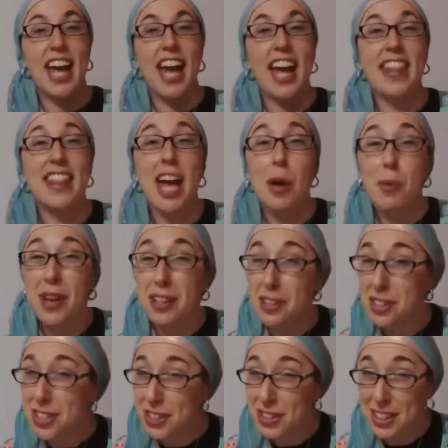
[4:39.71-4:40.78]
and that way they're
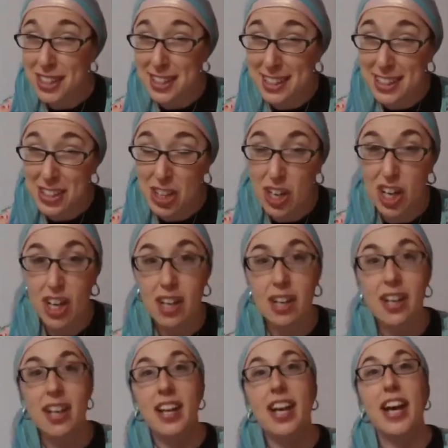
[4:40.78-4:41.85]
still getting a car
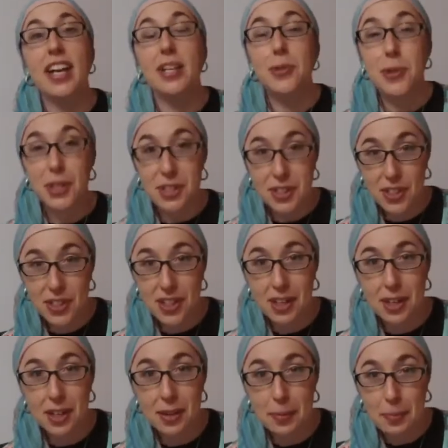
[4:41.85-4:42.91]
and you get a car
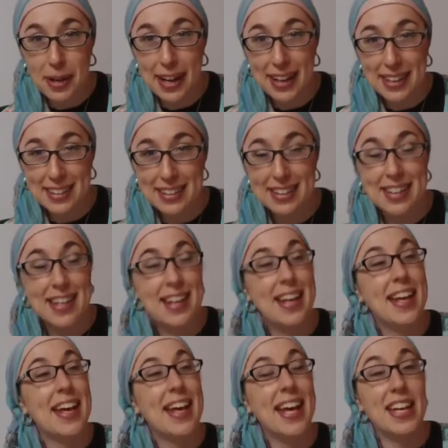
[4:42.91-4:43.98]
back.
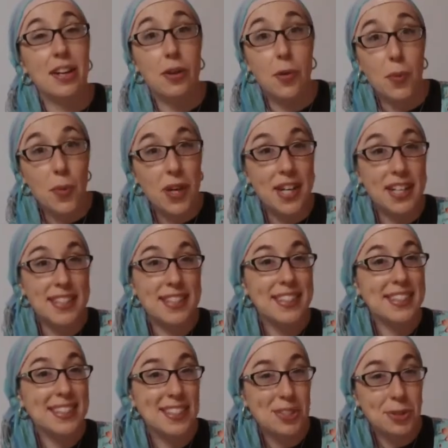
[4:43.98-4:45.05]
And you go
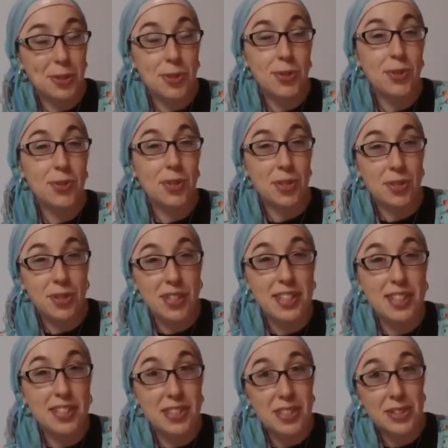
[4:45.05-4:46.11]
1, 2,
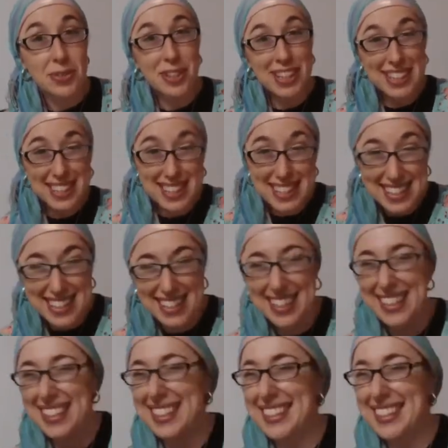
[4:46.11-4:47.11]
3, switch.